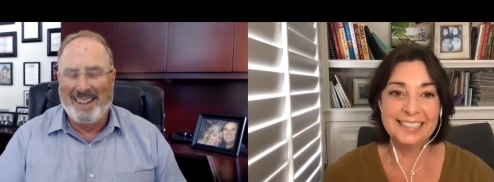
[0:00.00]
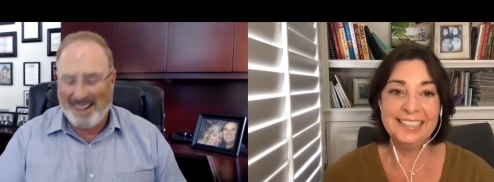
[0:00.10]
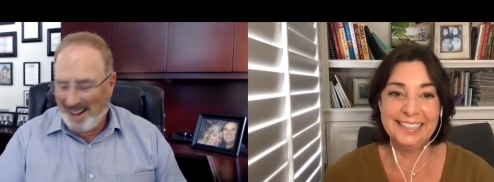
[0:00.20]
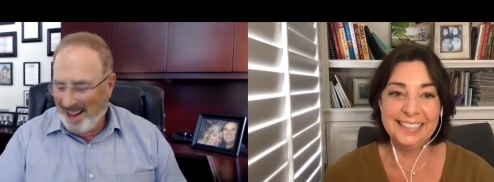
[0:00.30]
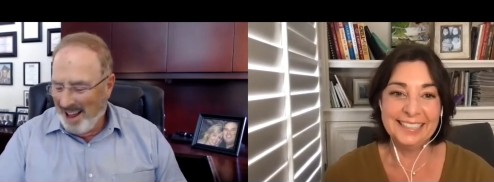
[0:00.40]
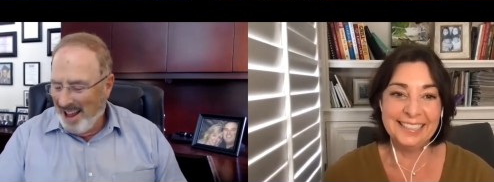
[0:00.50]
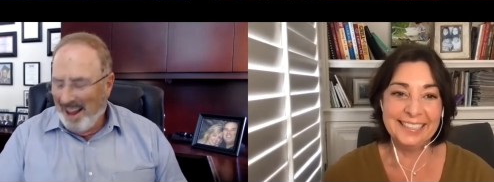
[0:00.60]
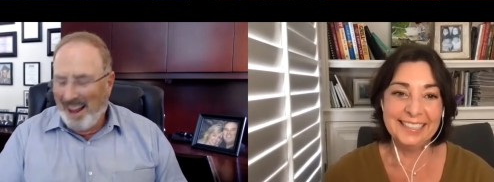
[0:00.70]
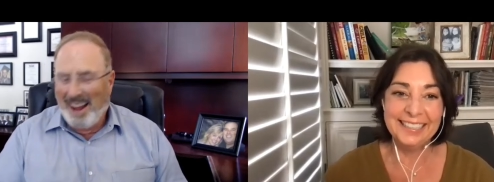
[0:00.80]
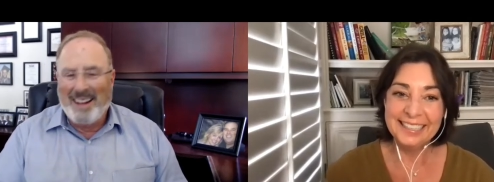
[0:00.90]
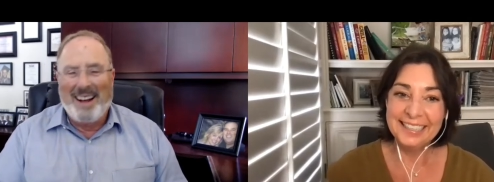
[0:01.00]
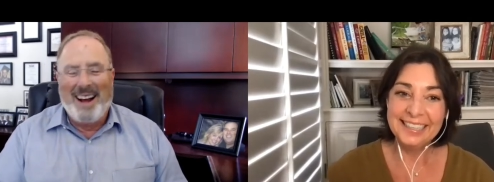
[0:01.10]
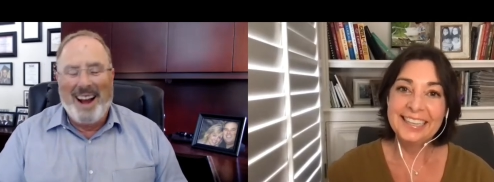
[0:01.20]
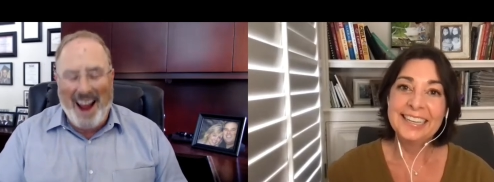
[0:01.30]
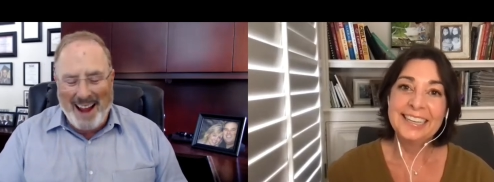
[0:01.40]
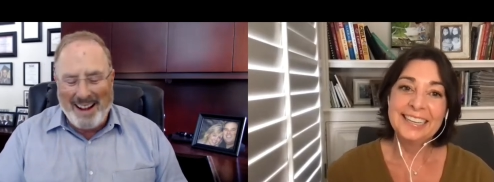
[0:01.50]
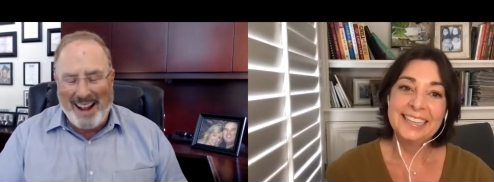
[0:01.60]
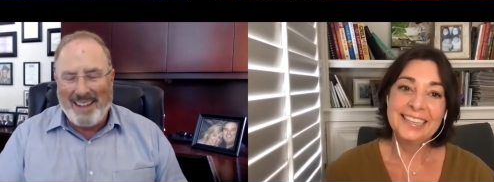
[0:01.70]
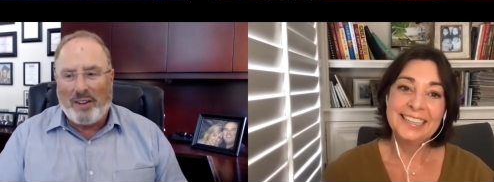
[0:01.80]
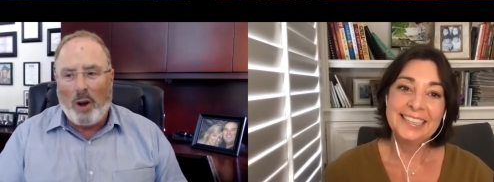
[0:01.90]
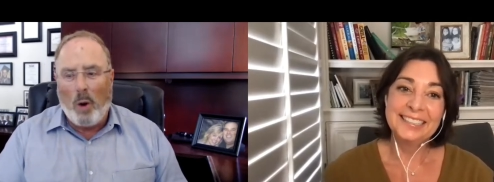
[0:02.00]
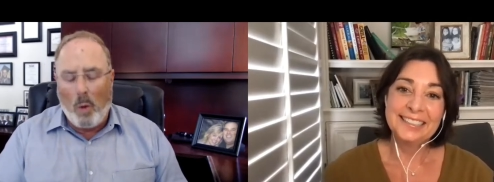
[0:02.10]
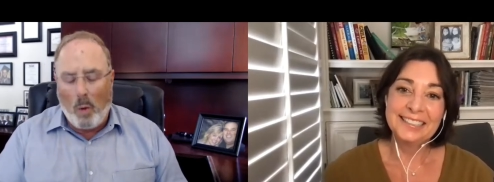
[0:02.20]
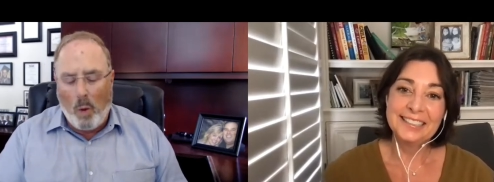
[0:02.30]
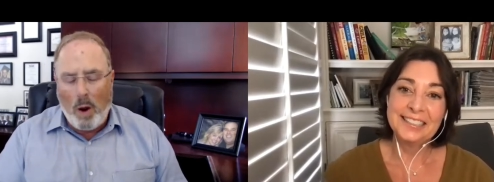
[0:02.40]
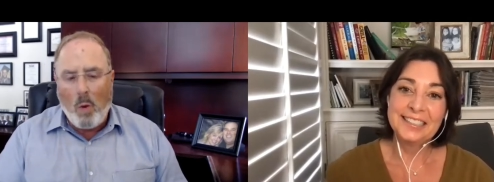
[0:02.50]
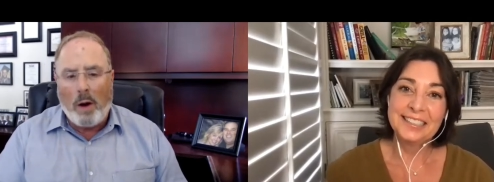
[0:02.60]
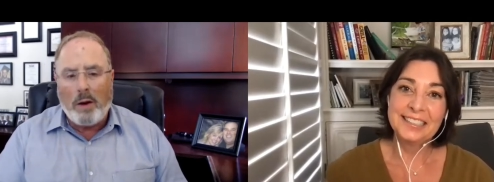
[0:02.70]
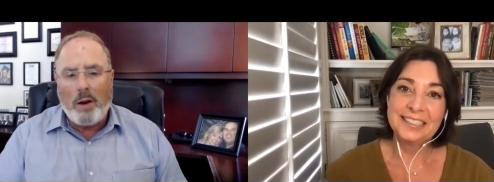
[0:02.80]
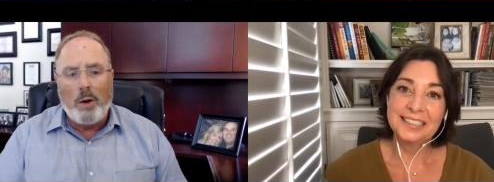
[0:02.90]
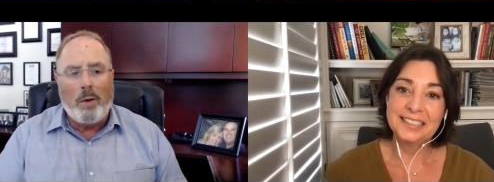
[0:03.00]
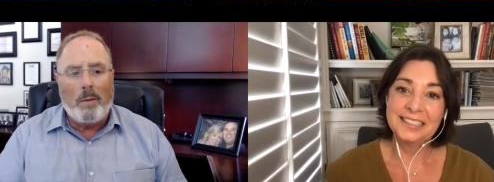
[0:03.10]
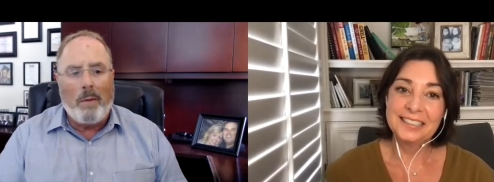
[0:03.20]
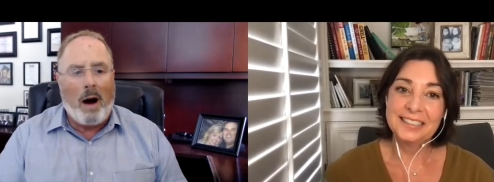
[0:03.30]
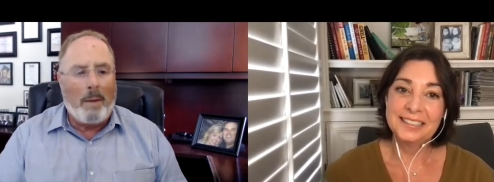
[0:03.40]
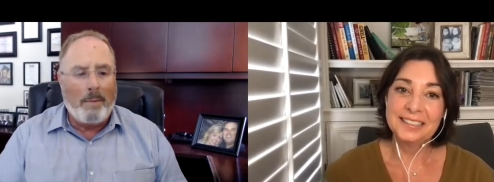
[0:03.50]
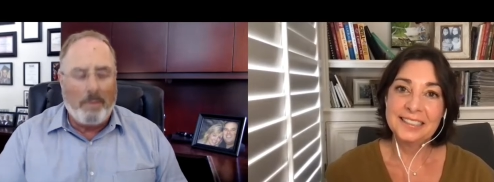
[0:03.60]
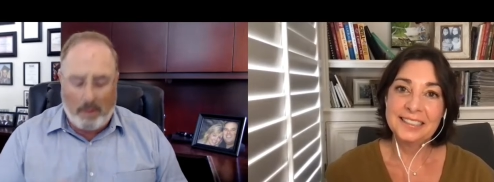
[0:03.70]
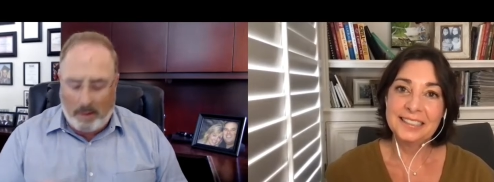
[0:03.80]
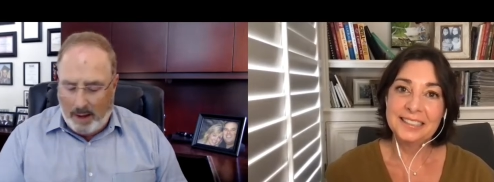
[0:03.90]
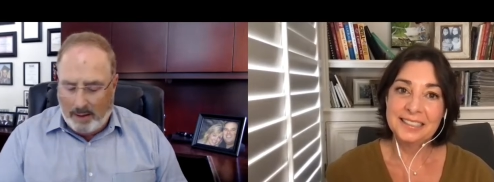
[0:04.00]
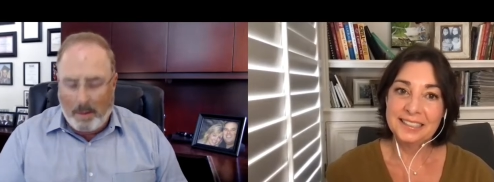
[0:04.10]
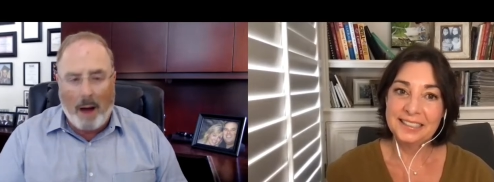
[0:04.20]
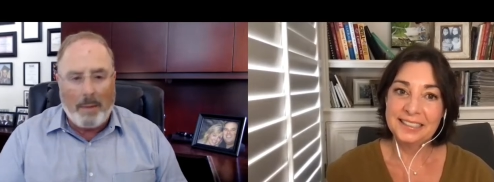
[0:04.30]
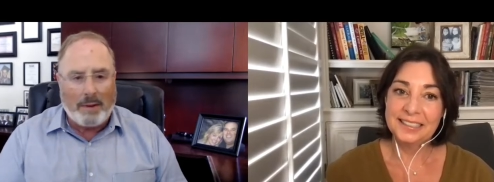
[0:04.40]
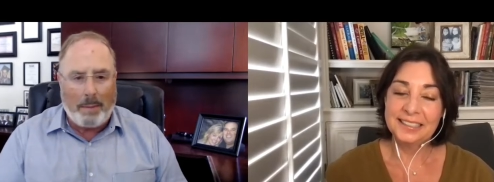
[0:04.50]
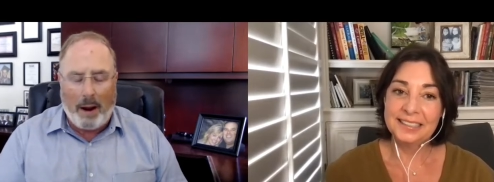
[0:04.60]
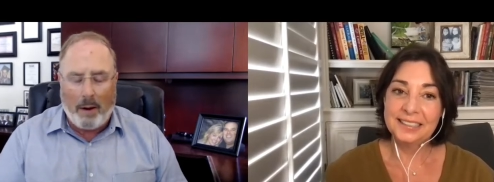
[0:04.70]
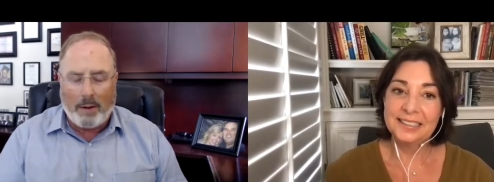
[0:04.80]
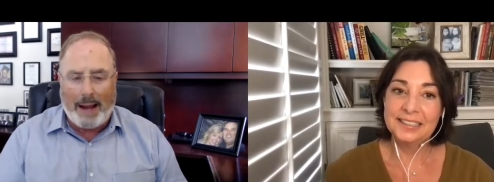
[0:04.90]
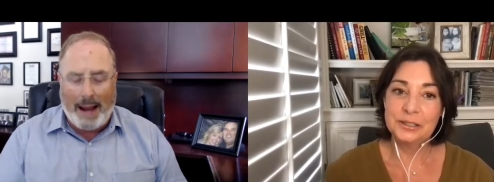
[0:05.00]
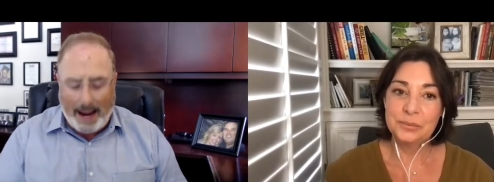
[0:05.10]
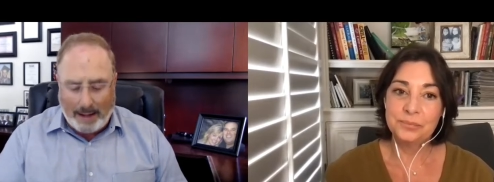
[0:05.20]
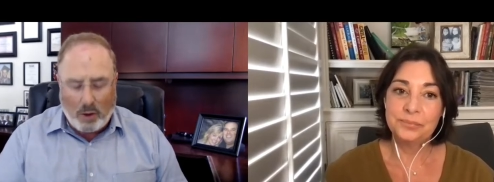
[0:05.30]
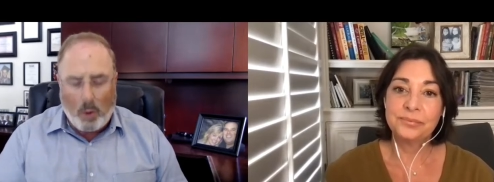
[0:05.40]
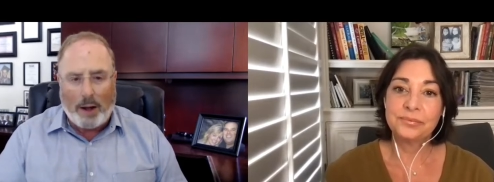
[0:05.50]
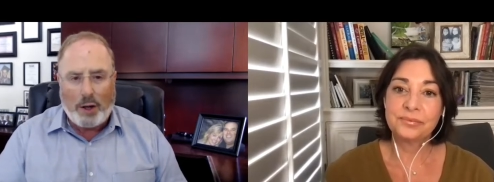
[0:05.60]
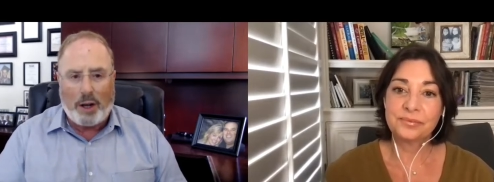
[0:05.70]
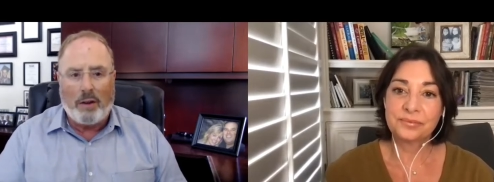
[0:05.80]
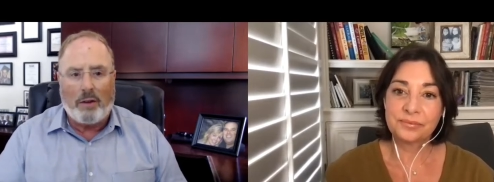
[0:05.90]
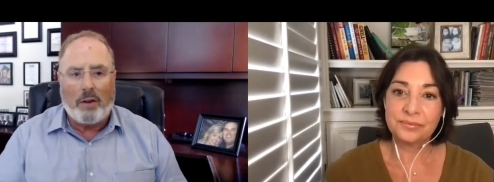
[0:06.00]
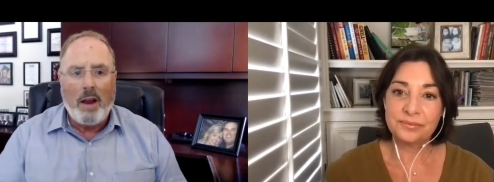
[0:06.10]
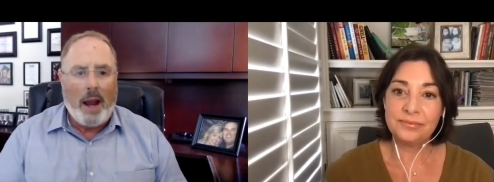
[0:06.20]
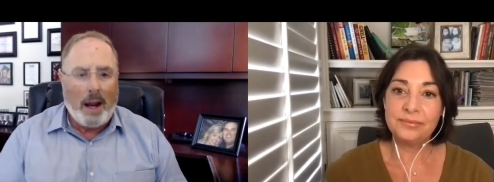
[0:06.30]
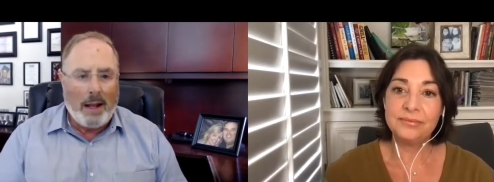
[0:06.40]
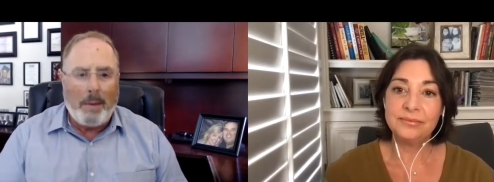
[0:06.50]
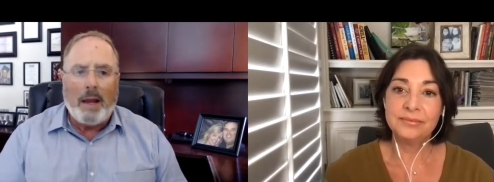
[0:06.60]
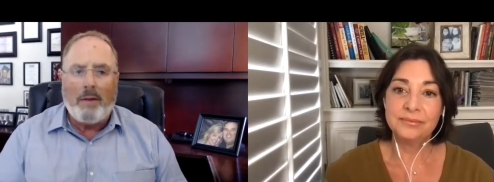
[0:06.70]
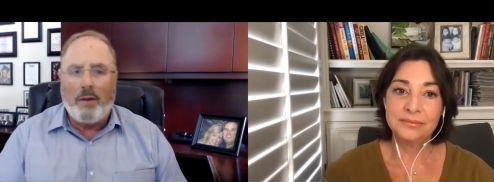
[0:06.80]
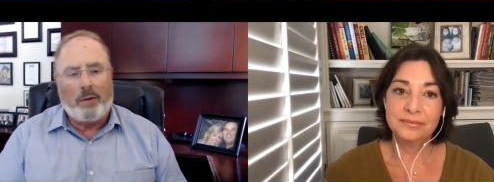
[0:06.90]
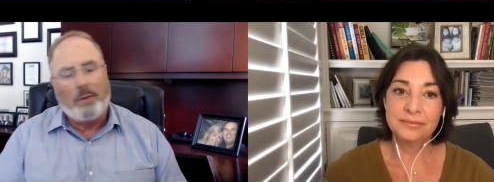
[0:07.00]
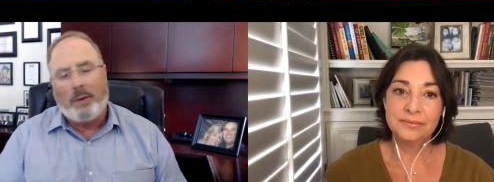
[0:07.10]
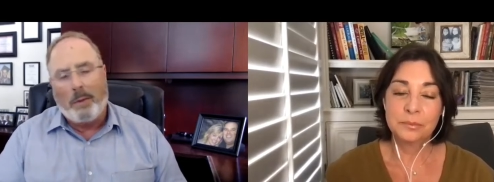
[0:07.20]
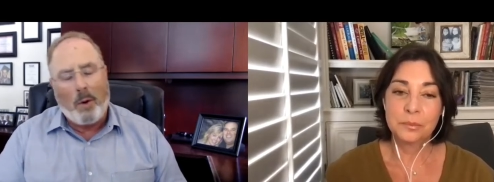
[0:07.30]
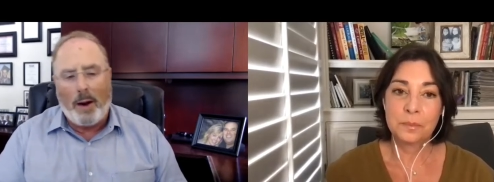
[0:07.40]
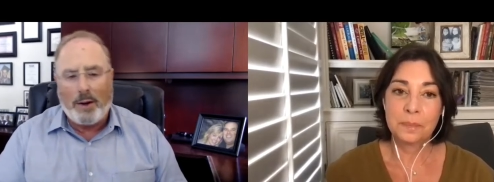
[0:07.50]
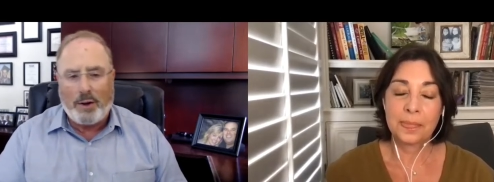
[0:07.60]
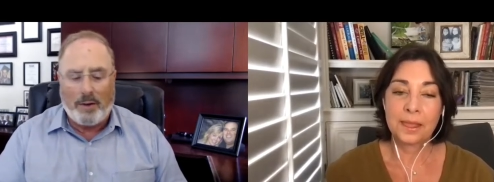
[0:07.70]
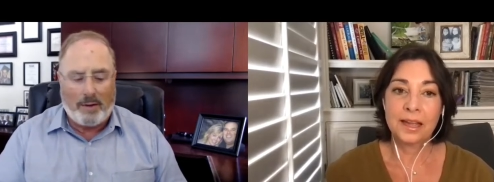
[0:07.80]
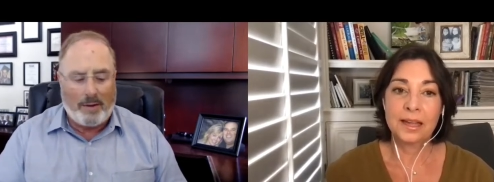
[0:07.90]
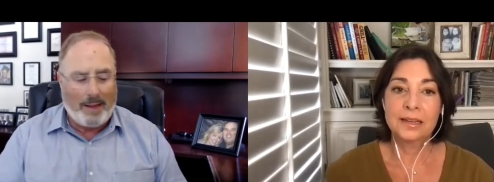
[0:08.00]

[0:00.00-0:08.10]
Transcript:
Speaker 1: and, and so we want you, mom, as a mom, as a parent, to ask questions. And let me give you some simple questions that